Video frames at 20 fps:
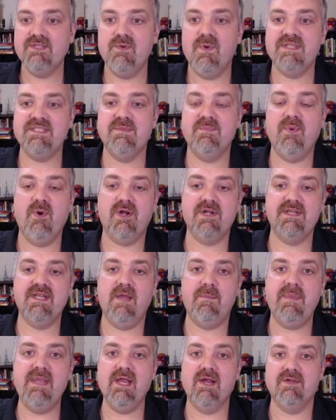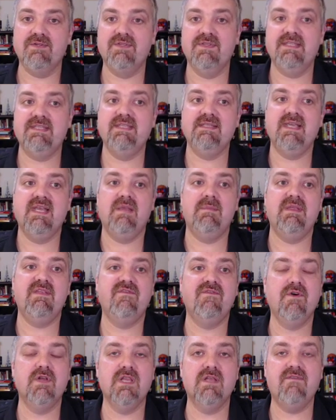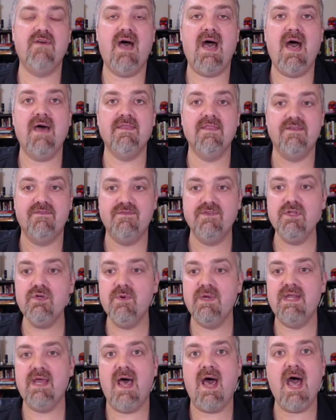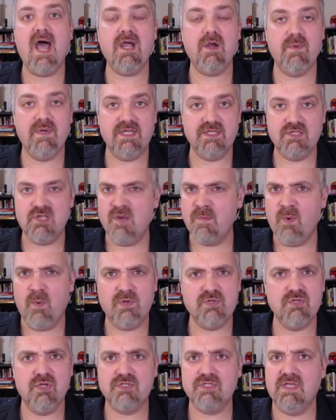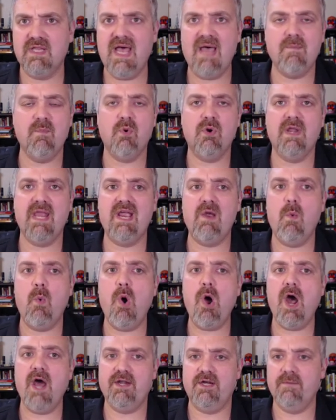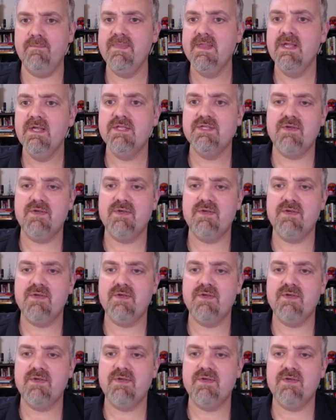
So what's important up here? So this is going to be full of the fluid aqueous humor, which looks a lot more like water.